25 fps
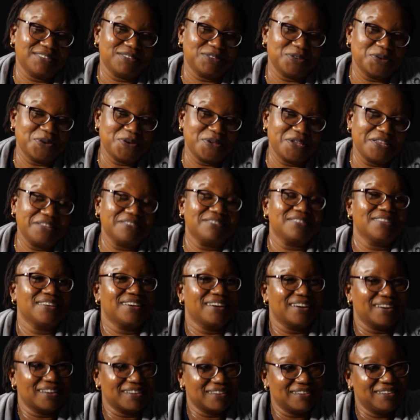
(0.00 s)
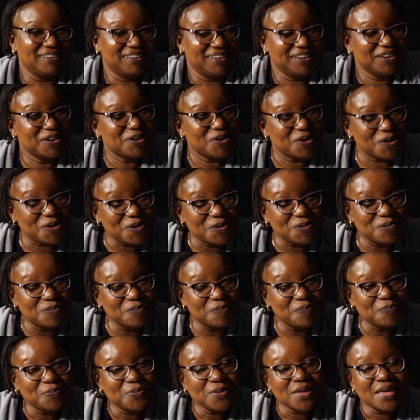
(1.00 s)
So he's the gardener at
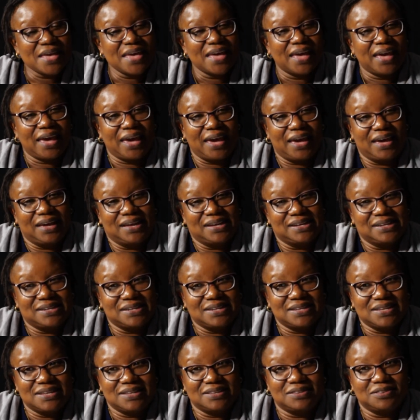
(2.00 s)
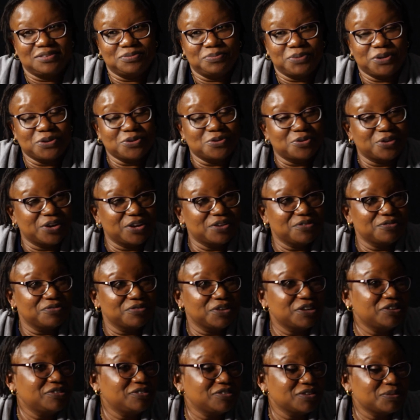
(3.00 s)
home, and he's been growing
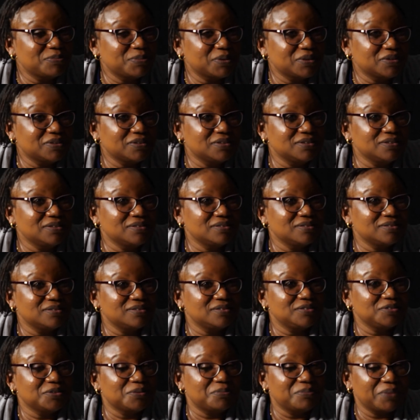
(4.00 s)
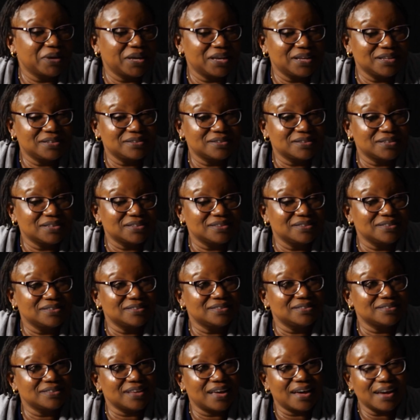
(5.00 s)
vegetables,
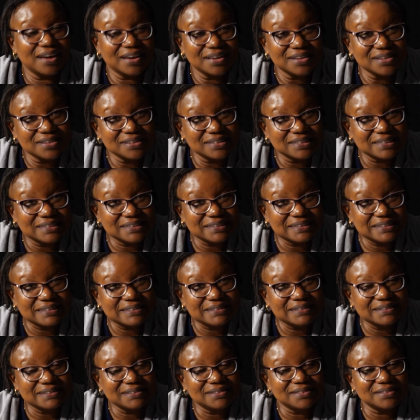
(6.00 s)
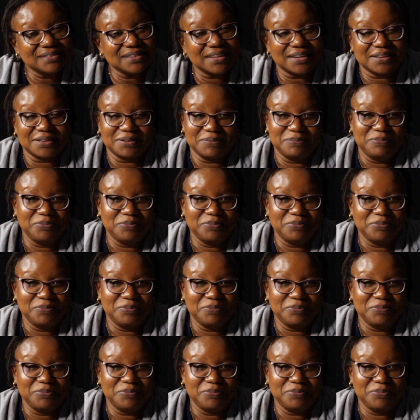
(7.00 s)
tomatoes, onions. Yeah.